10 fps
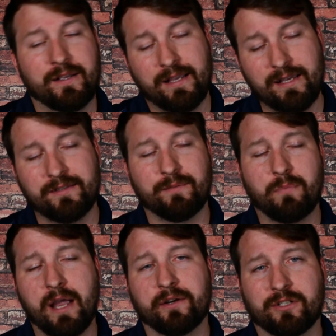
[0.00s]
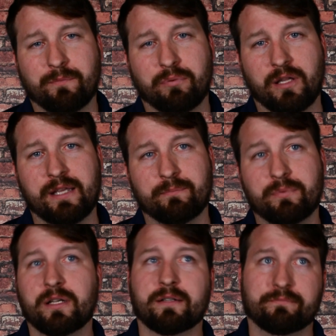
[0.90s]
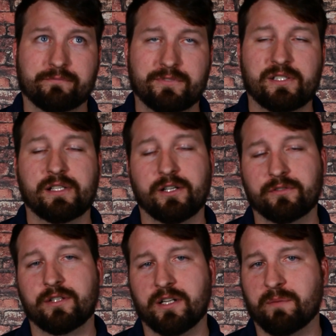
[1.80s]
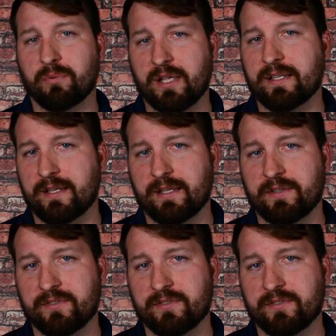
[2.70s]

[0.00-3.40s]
It's a minor complaint, but still a complaint it is.